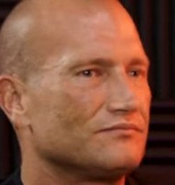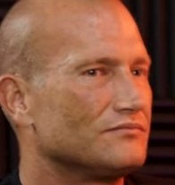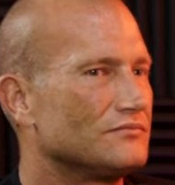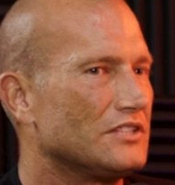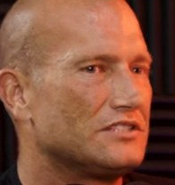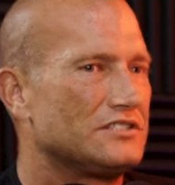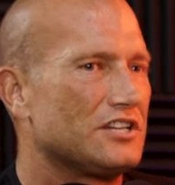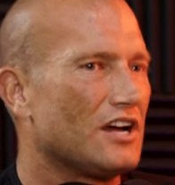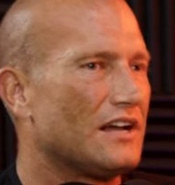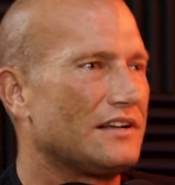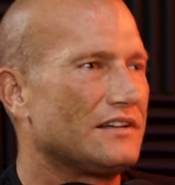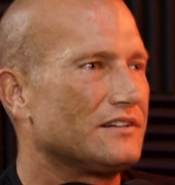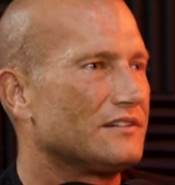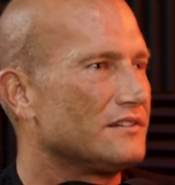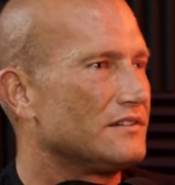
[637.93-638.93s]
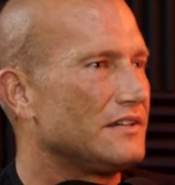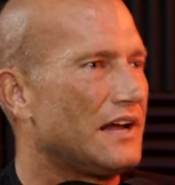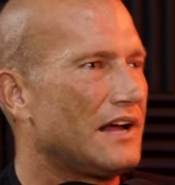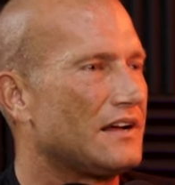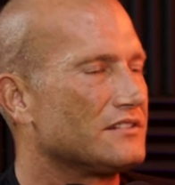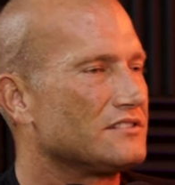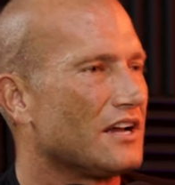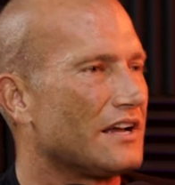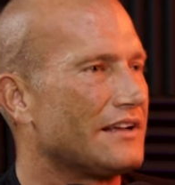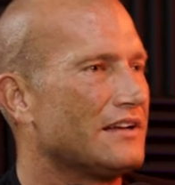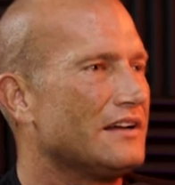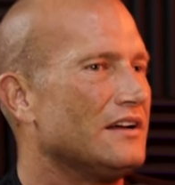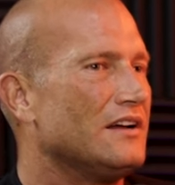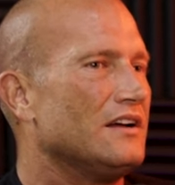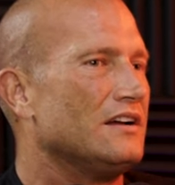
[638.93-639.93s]
Stay true. Like, it's like,
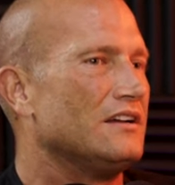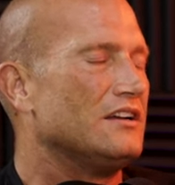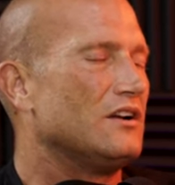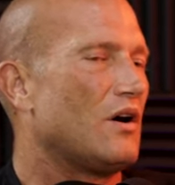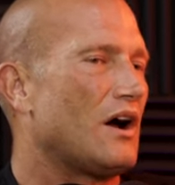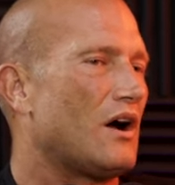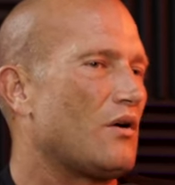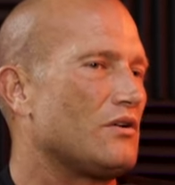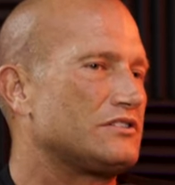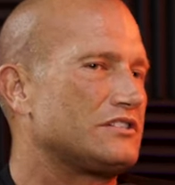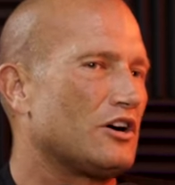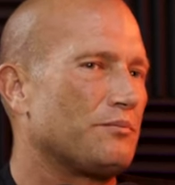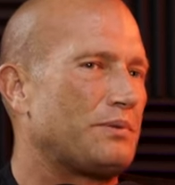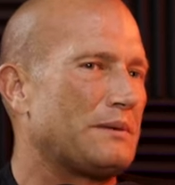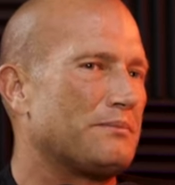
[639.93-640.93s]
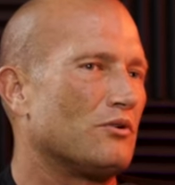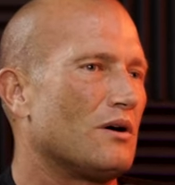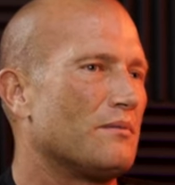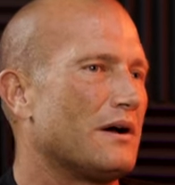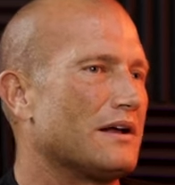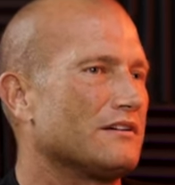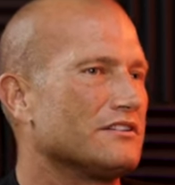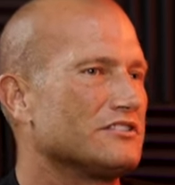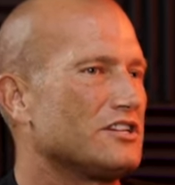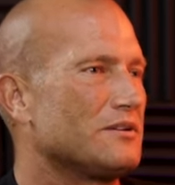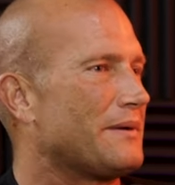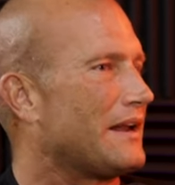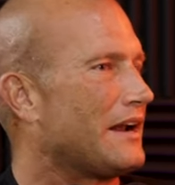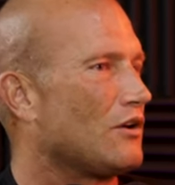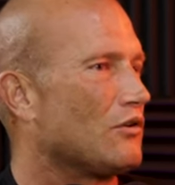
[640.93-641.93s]
you know, I always tell people, I'm like, listen,
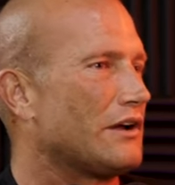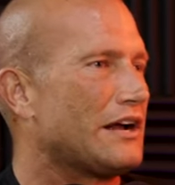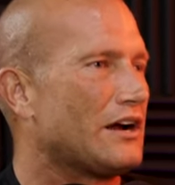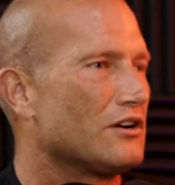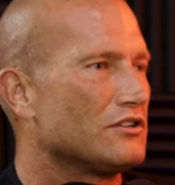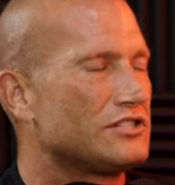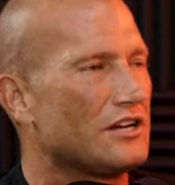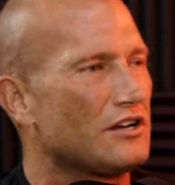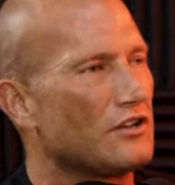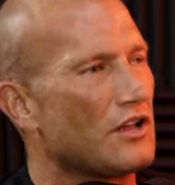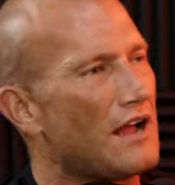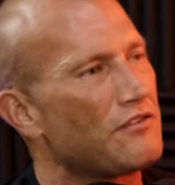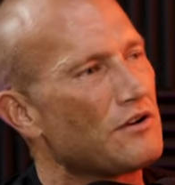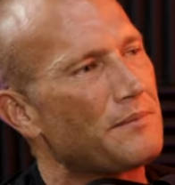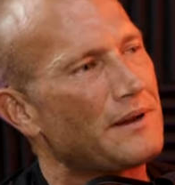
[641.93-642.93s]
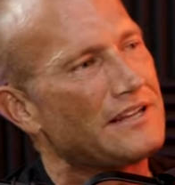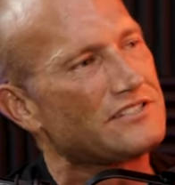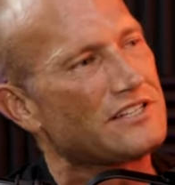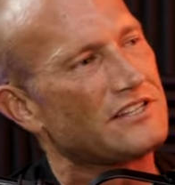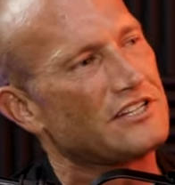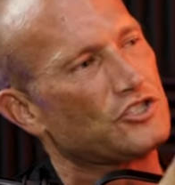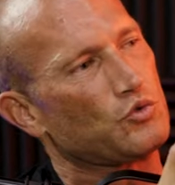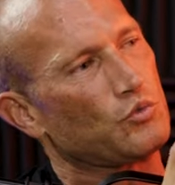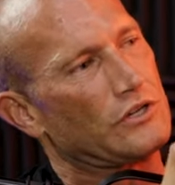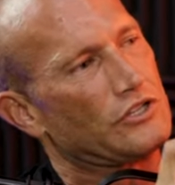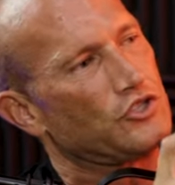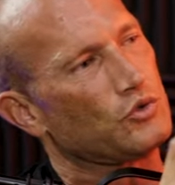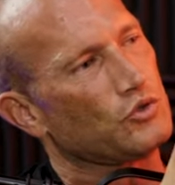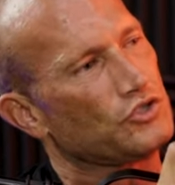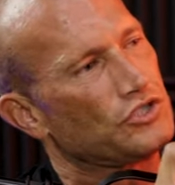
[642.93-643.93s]
man, I don't care. See, everybody's in this
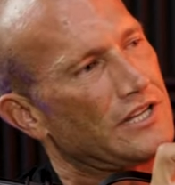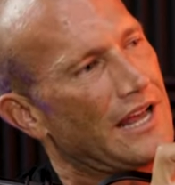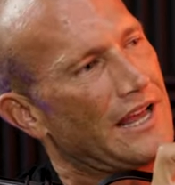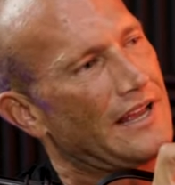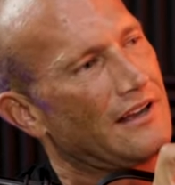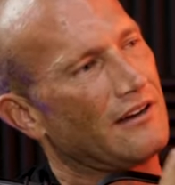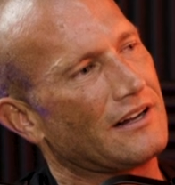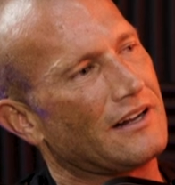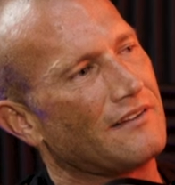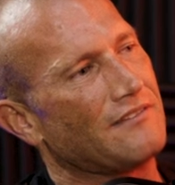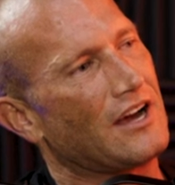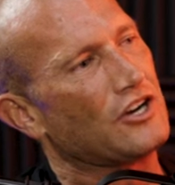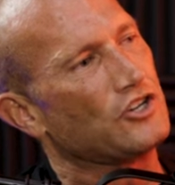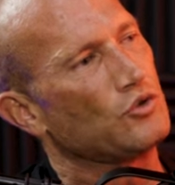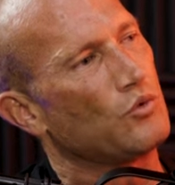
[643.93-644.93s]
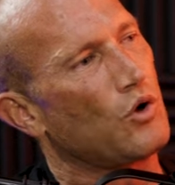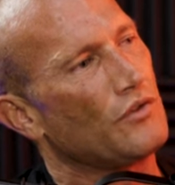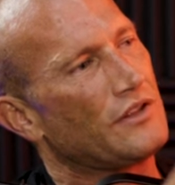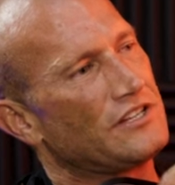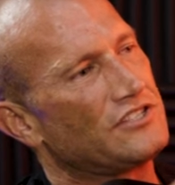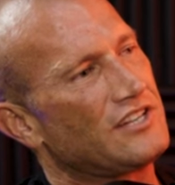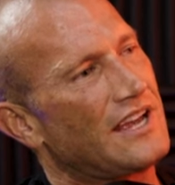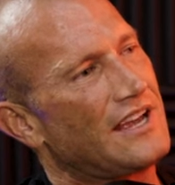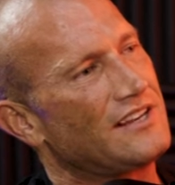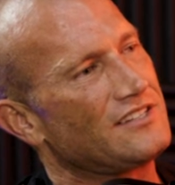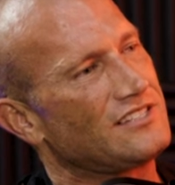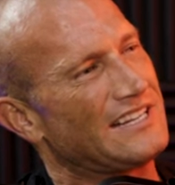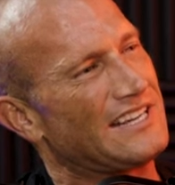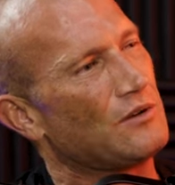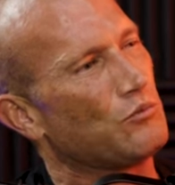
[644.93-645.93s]
ritual state. Like, I've got to do all these
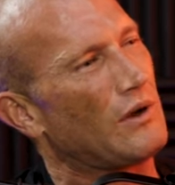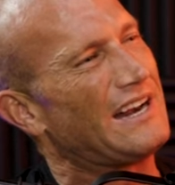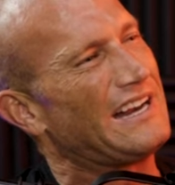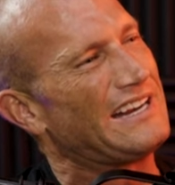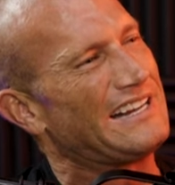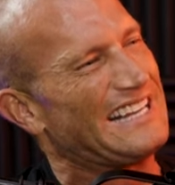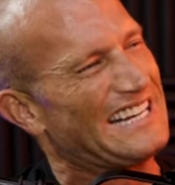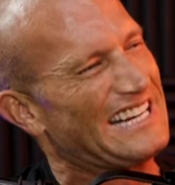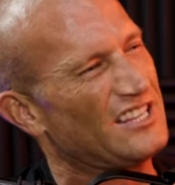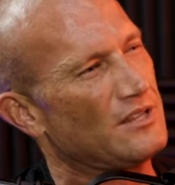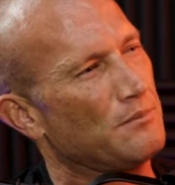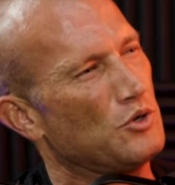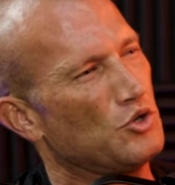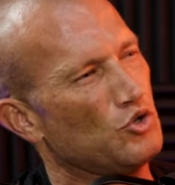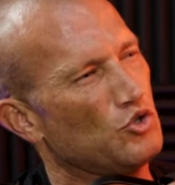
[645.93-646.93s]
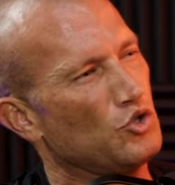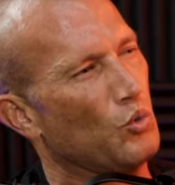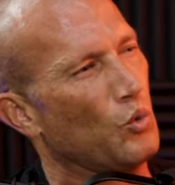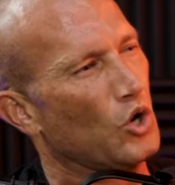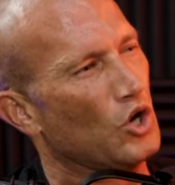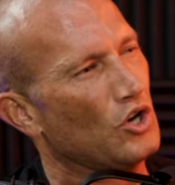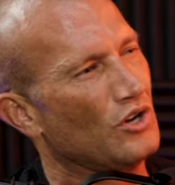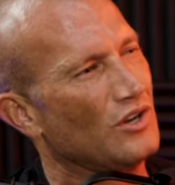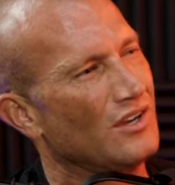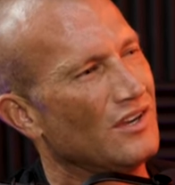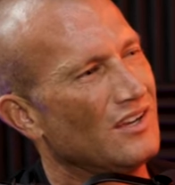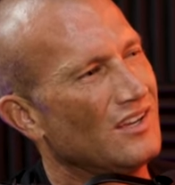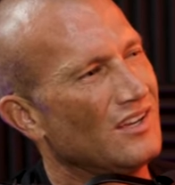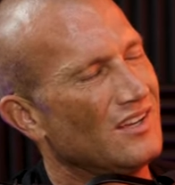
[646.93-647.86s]
things to get ready, to get in the mood to work. Yeah.